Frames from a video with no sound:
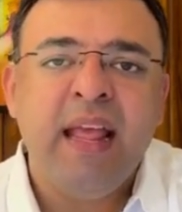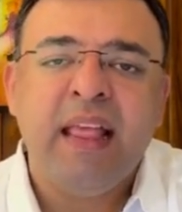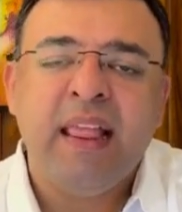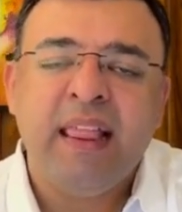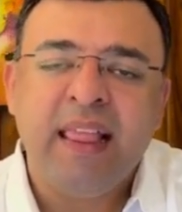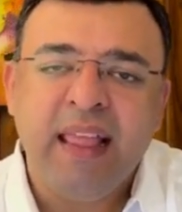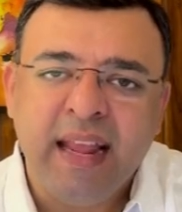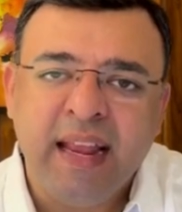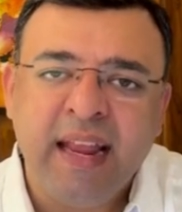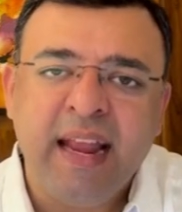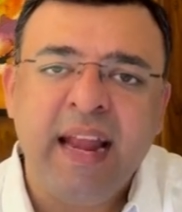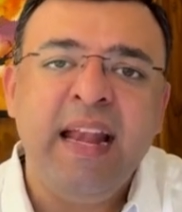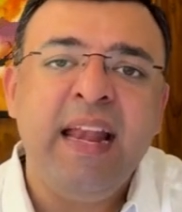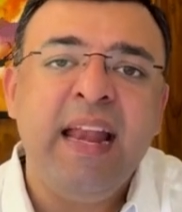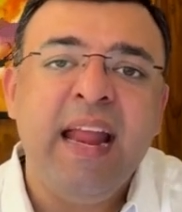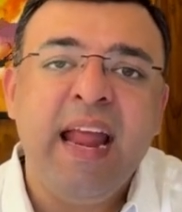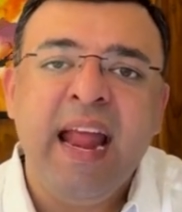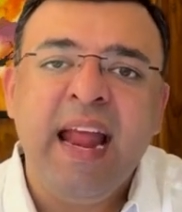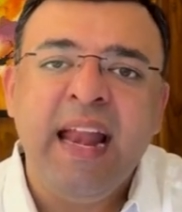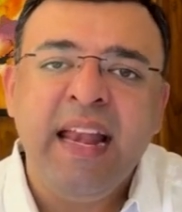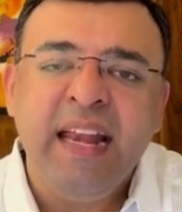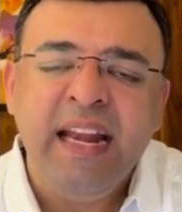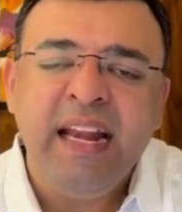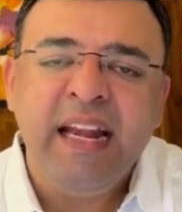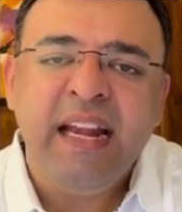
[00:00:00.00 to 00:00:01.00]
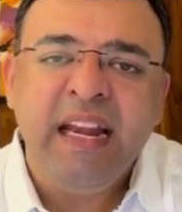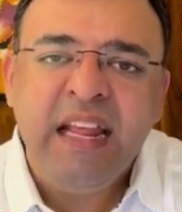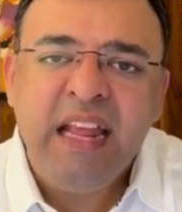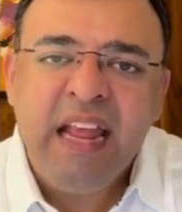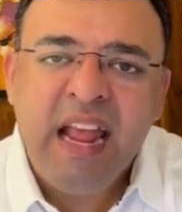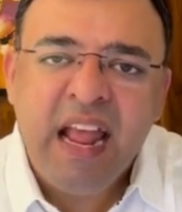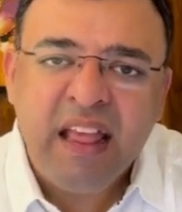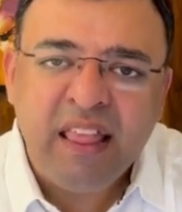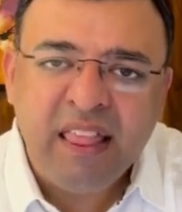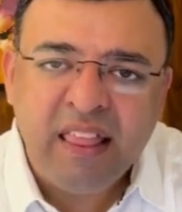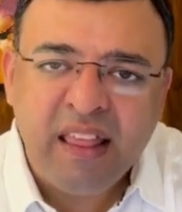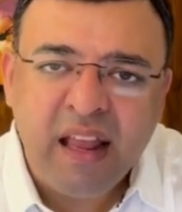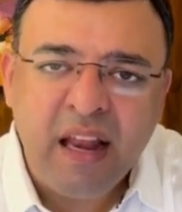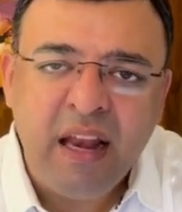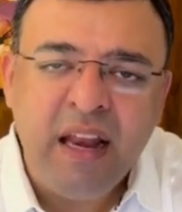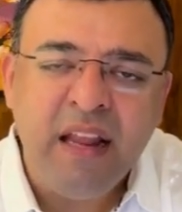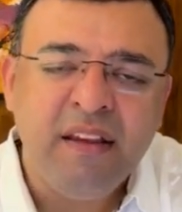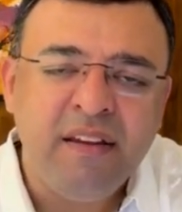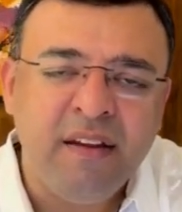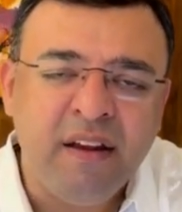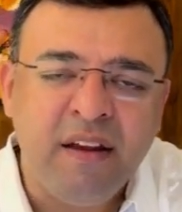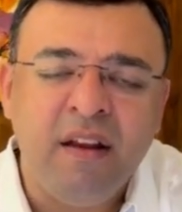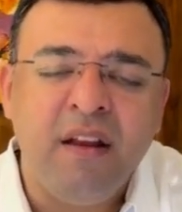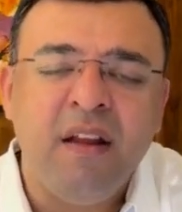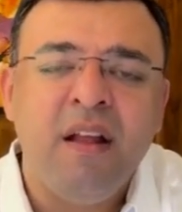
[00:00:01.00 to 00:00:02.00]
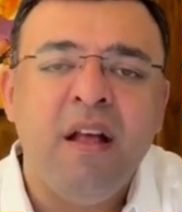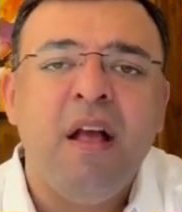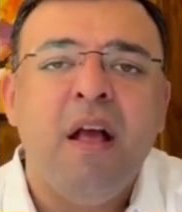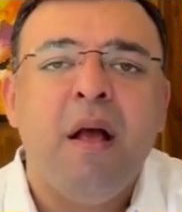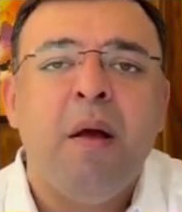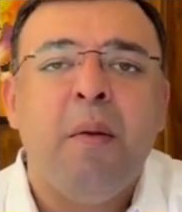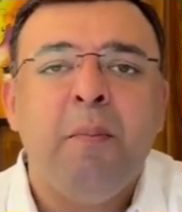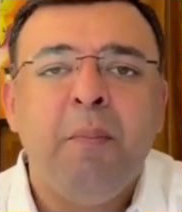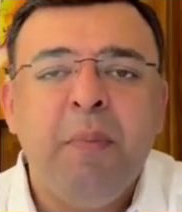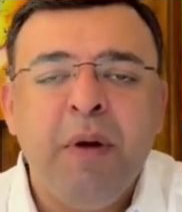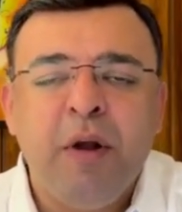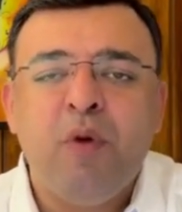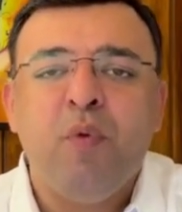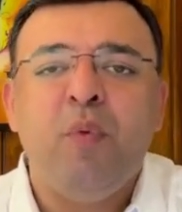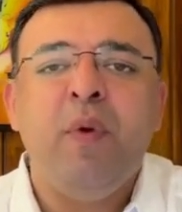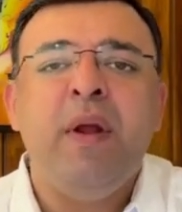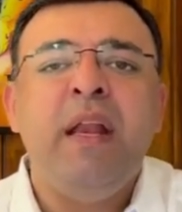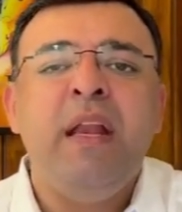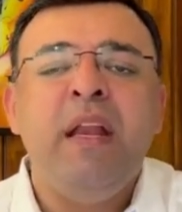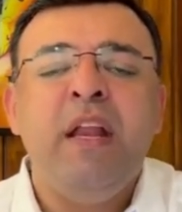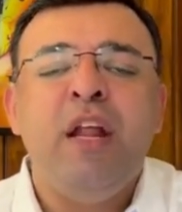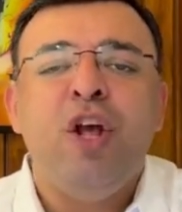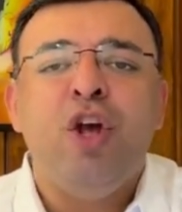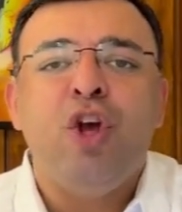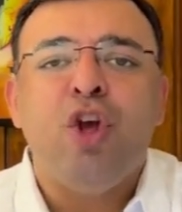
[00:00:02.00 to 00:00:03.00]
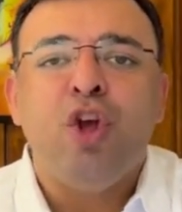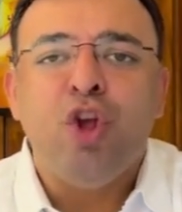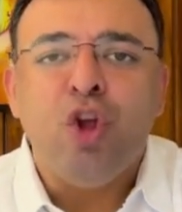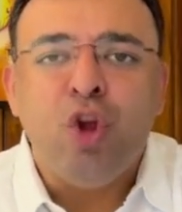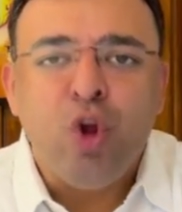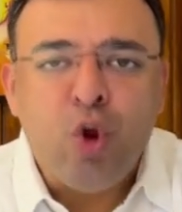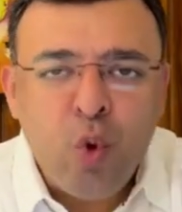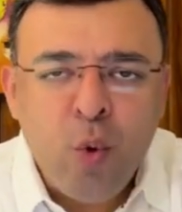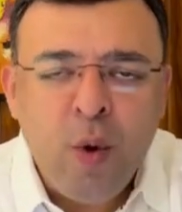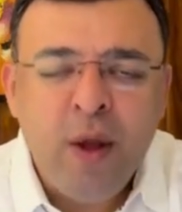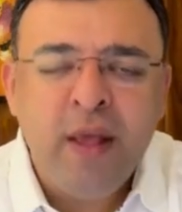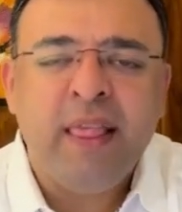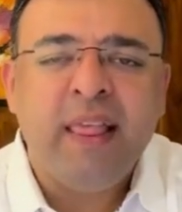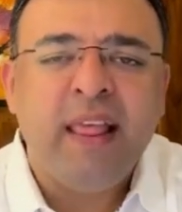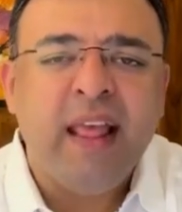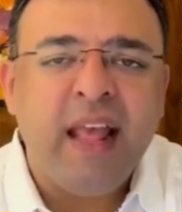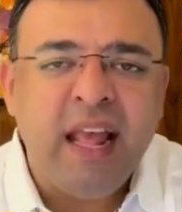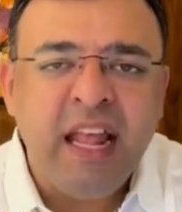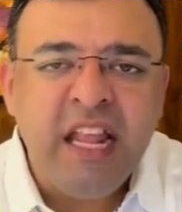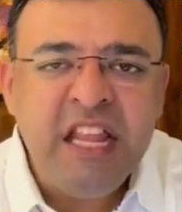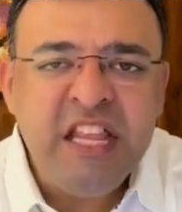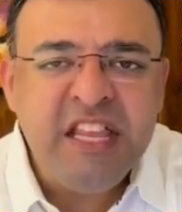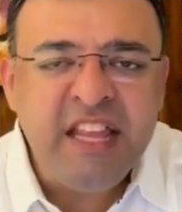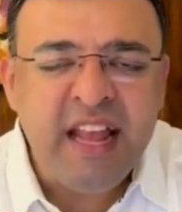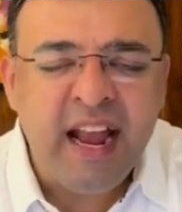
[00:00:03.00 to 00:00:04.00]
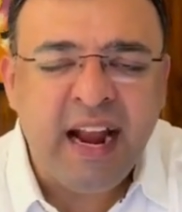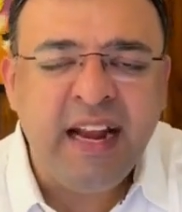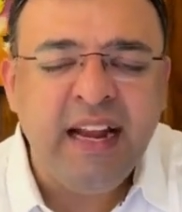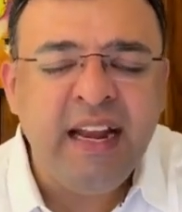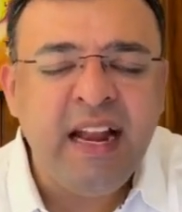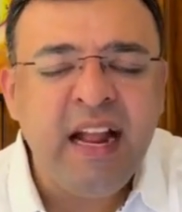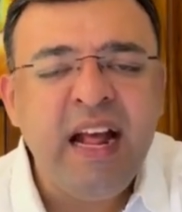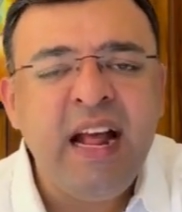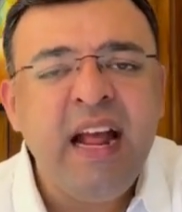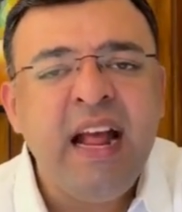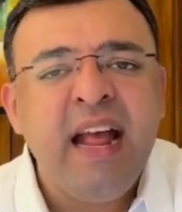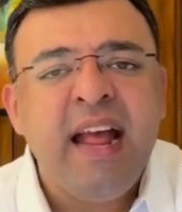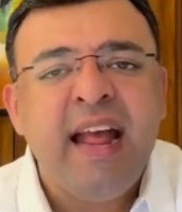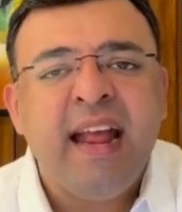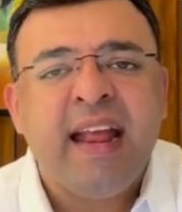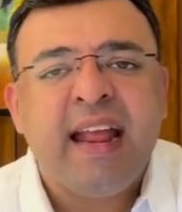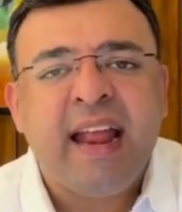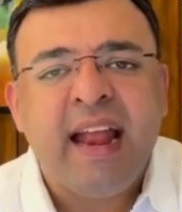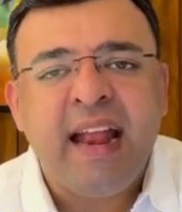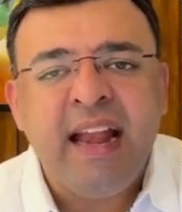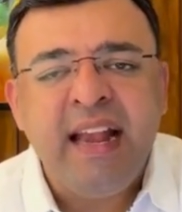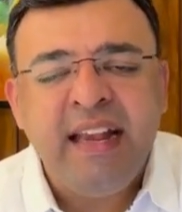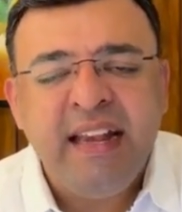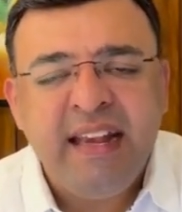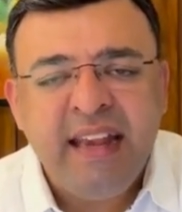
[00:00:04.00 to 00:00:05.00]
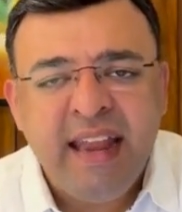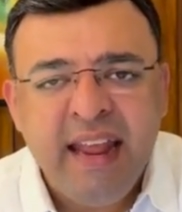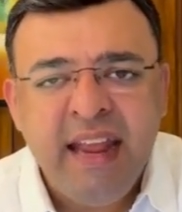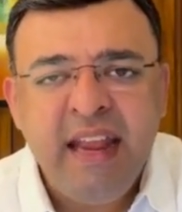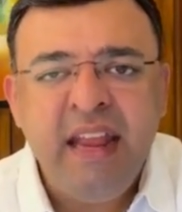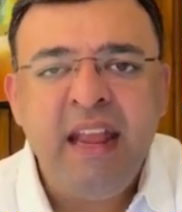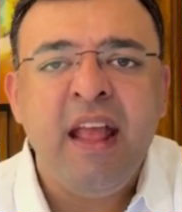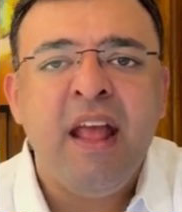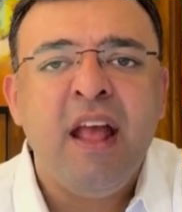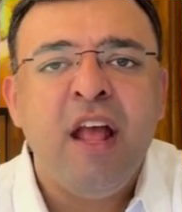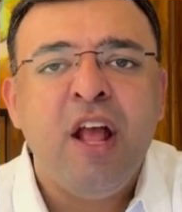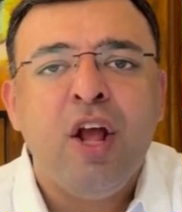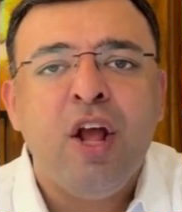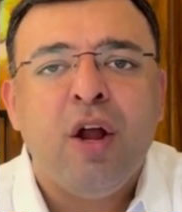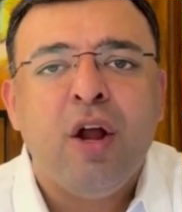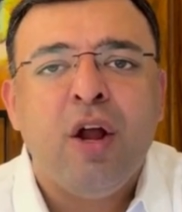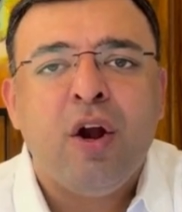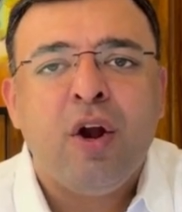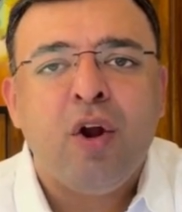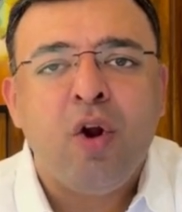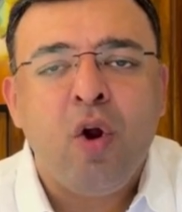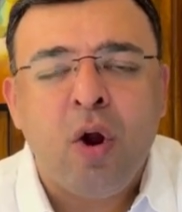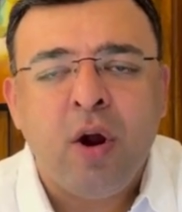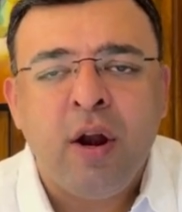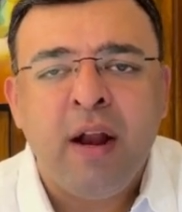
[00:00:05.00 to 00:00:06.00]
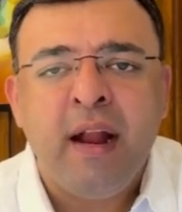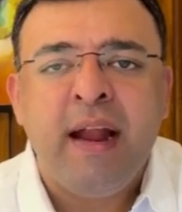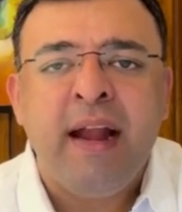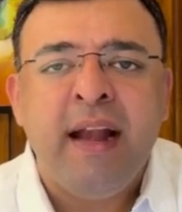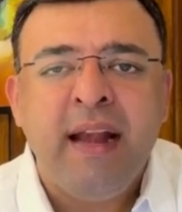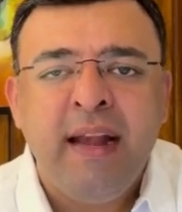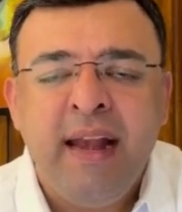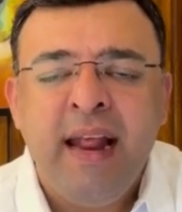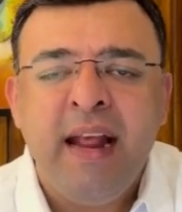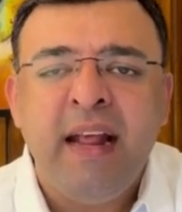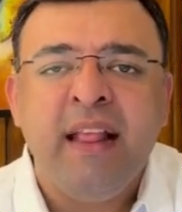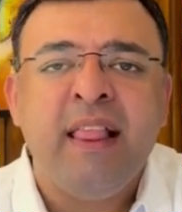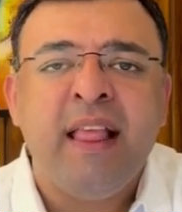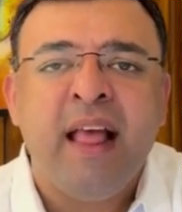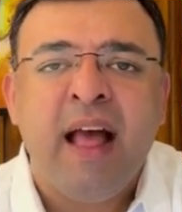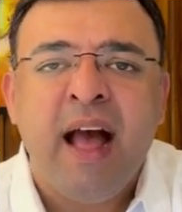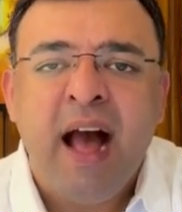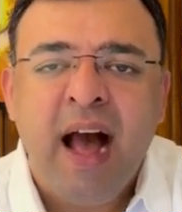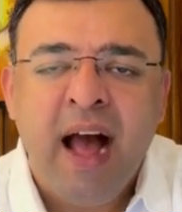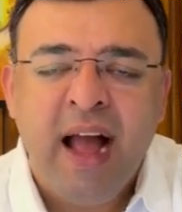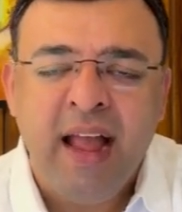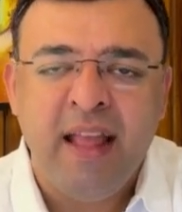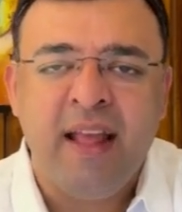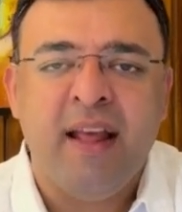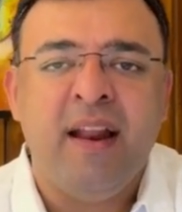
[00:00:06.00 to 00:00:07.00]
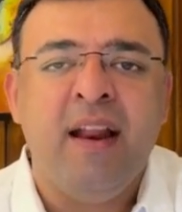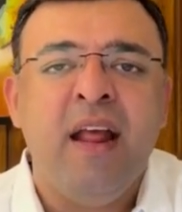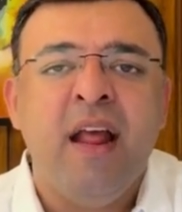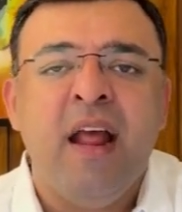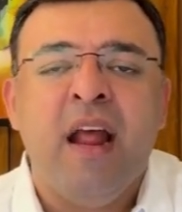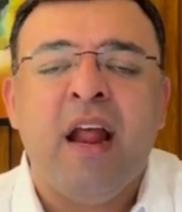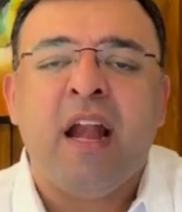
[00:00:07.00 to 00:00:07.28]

Second, any de-escalation between US and China can take dollar index higher.